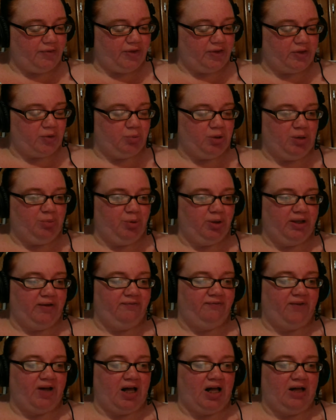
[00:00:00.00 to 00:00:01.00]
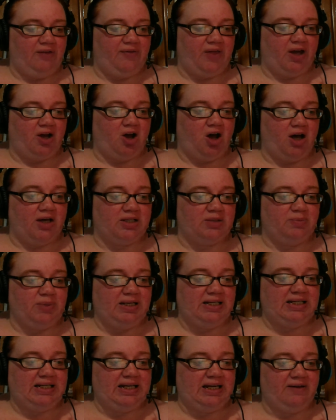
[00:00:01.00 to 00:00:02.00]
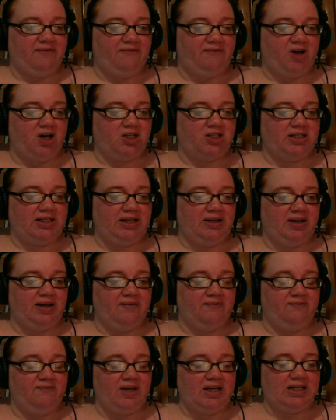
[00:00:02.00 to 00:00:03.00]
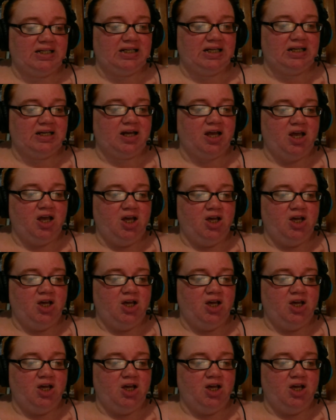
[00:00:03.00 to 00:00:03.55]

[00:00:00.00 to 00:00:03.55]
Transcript: that the people involved that caused me to get falsely convicted